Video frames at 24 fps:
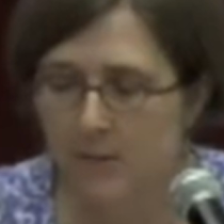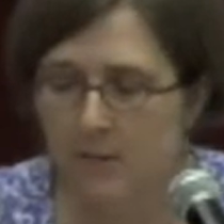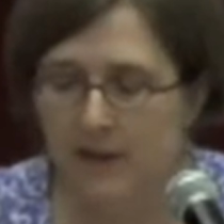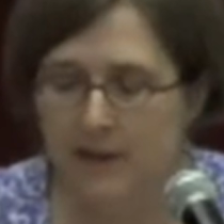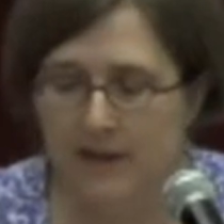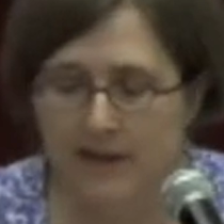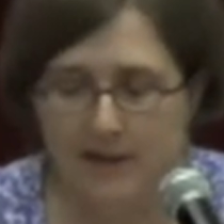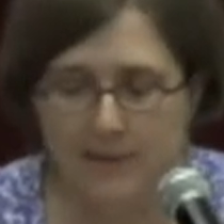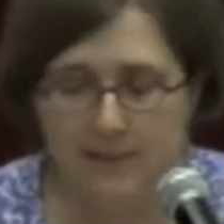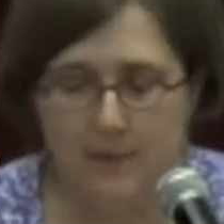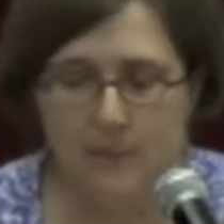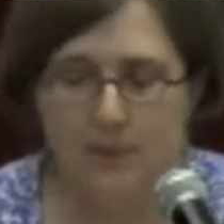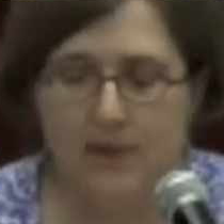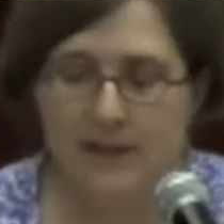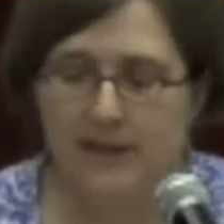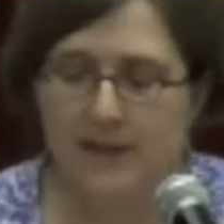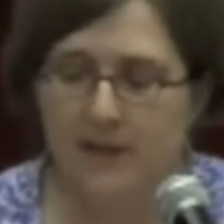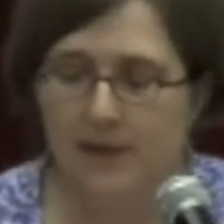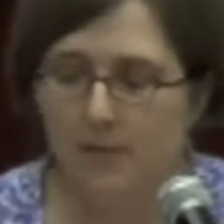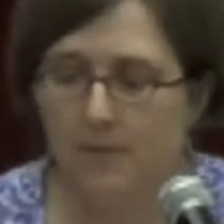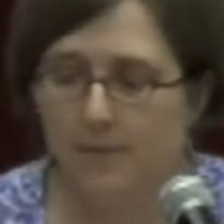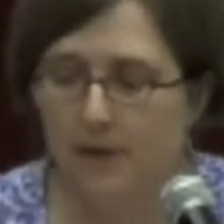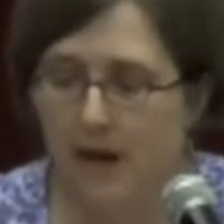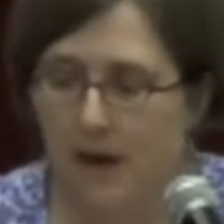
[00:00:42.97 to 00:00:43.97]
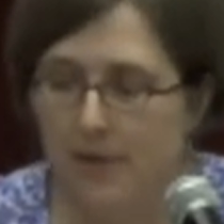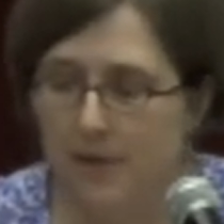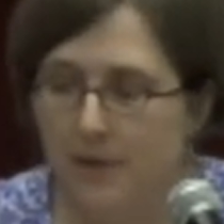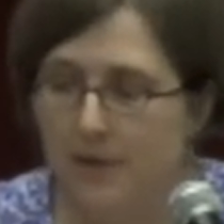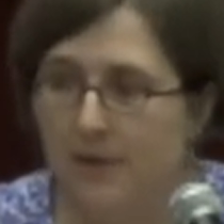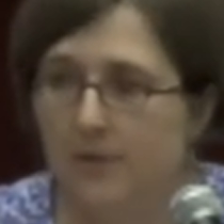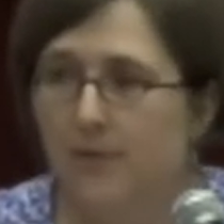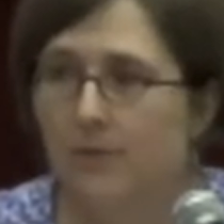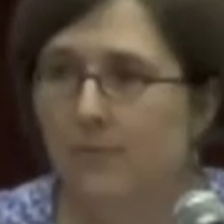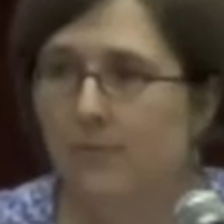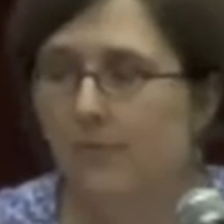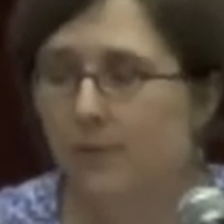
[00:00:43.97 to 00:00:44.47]
He's been pressing
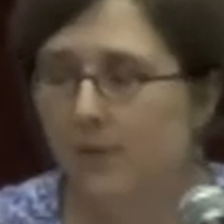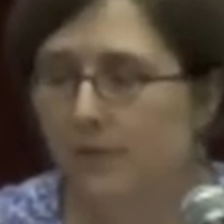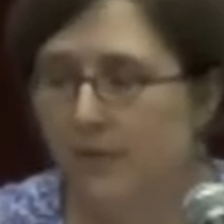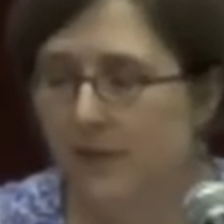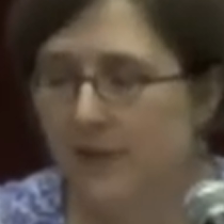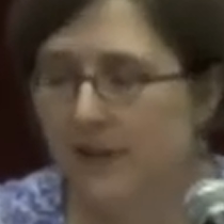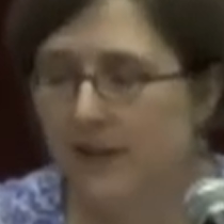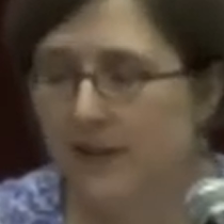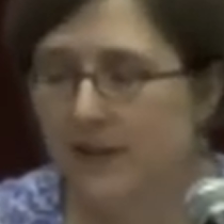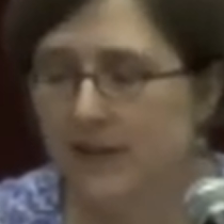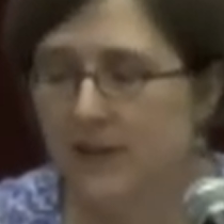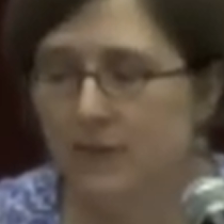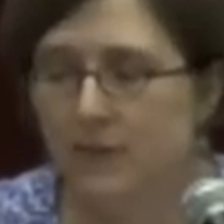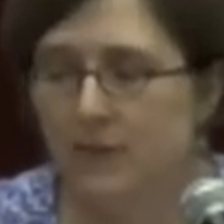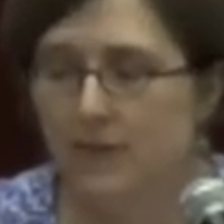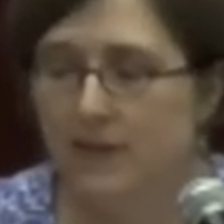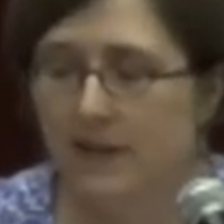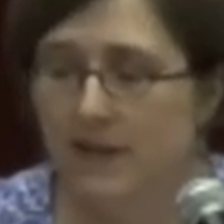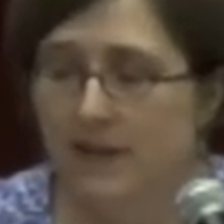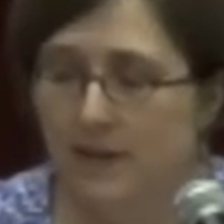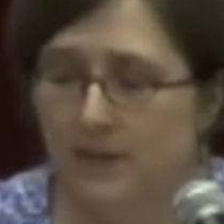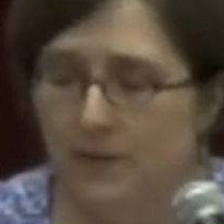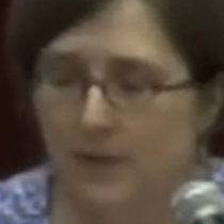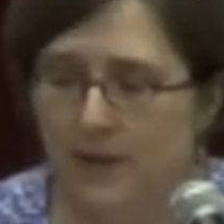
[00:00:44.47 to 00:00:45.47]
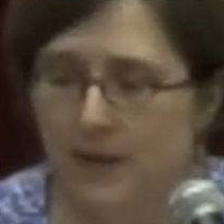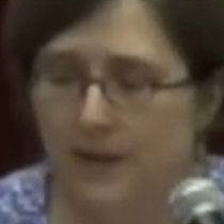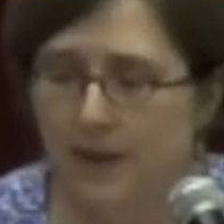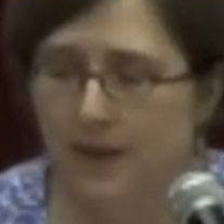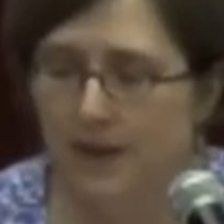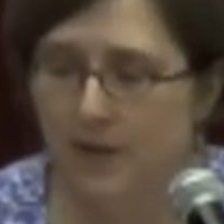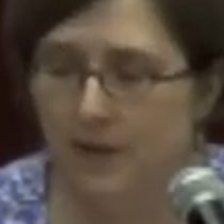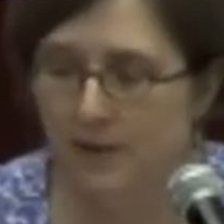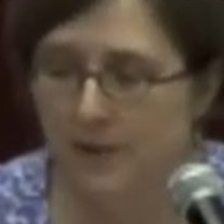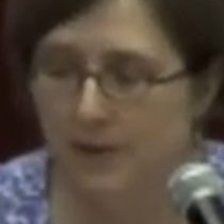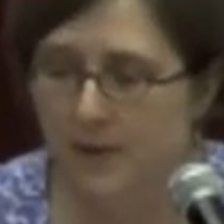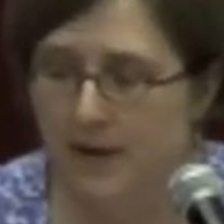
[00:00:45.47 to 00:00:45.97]
Obama to improve relations with Venezuela and
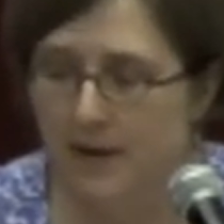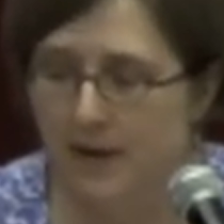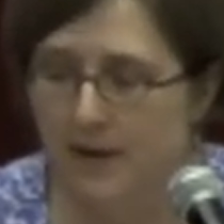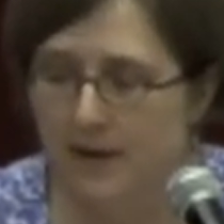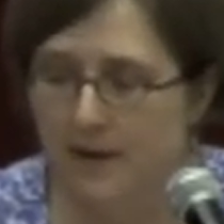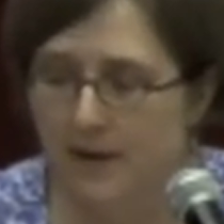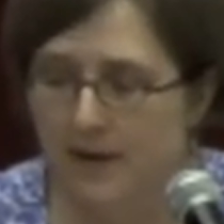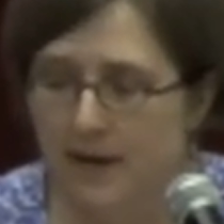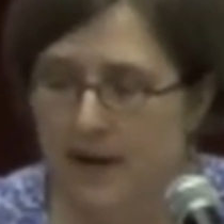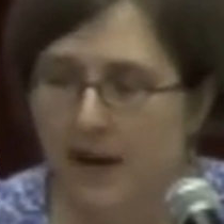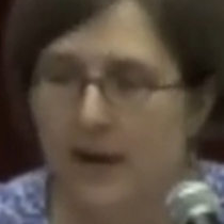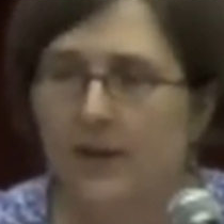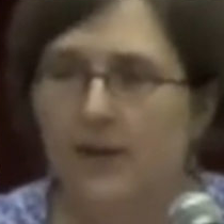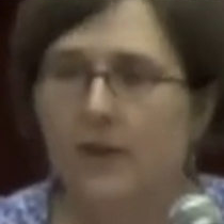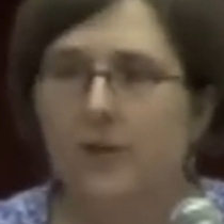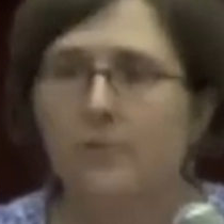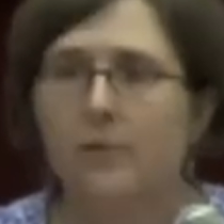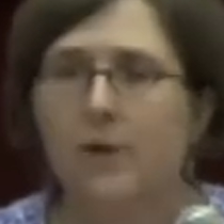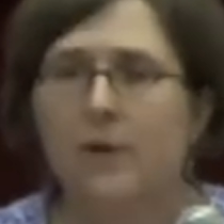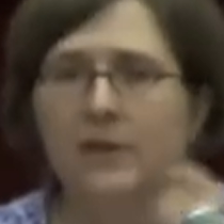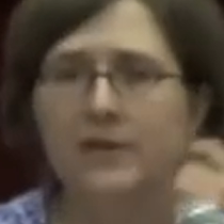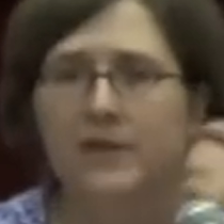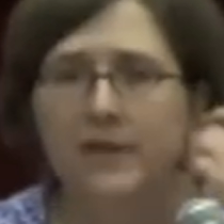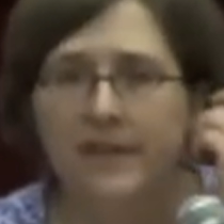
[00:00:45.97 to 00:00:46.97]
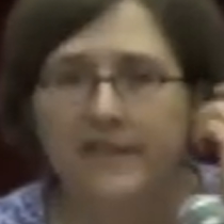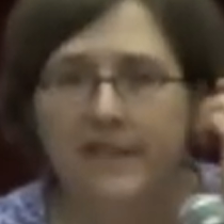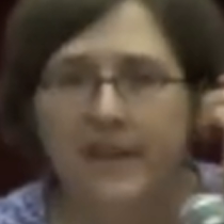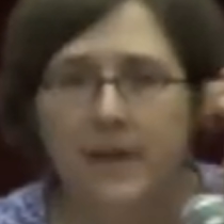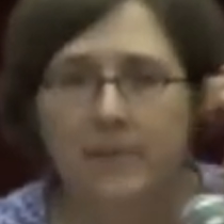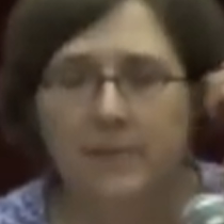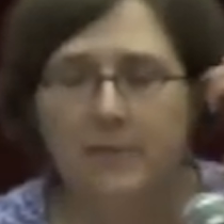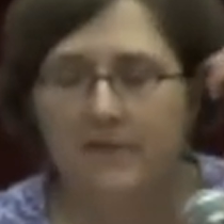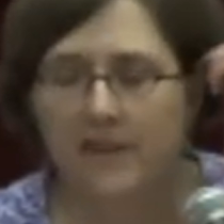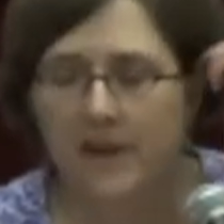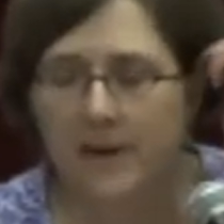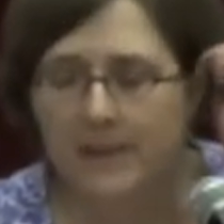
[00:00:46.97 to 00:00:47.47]
Cuba, and most
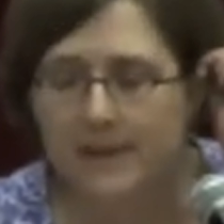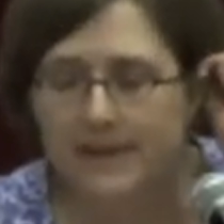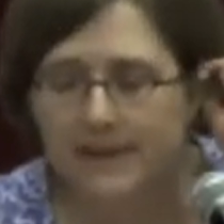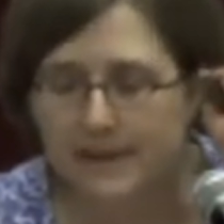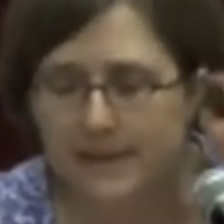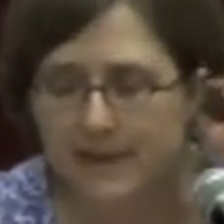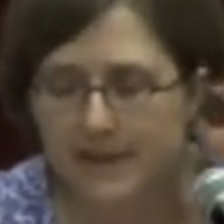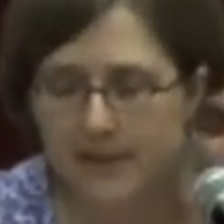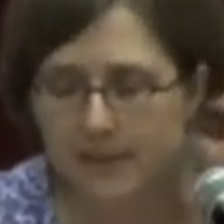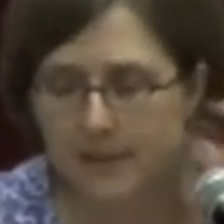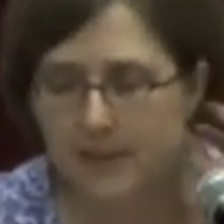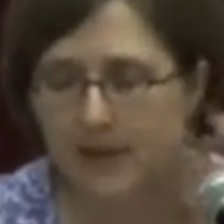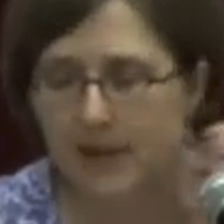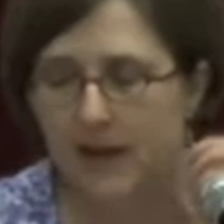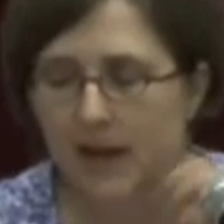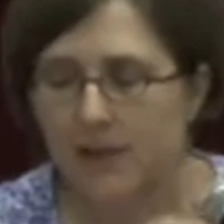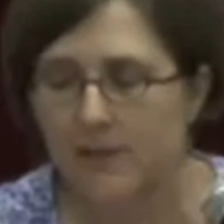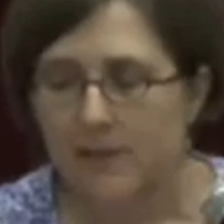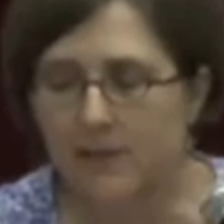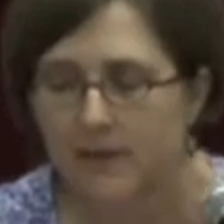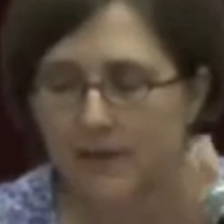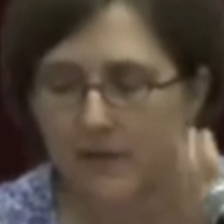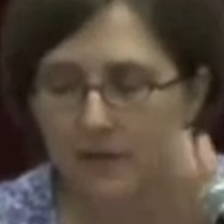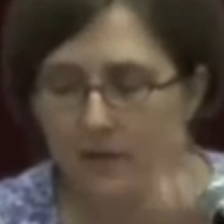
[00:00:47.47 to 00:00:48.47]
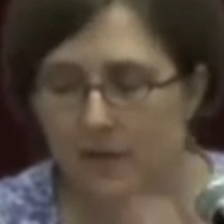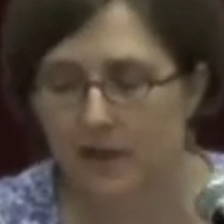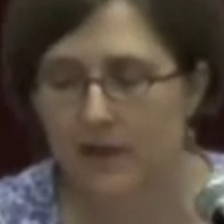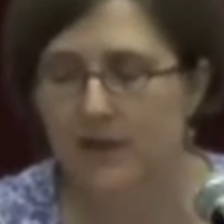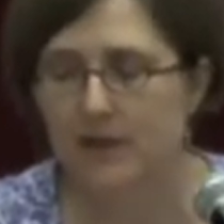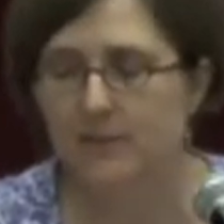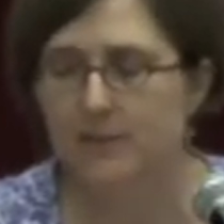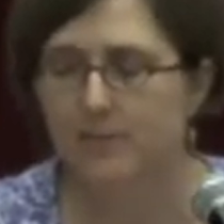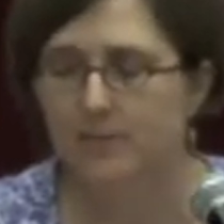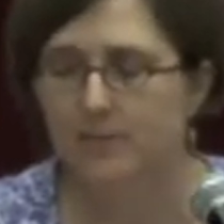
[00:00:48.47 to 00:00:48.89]
famously, he's been lobbying for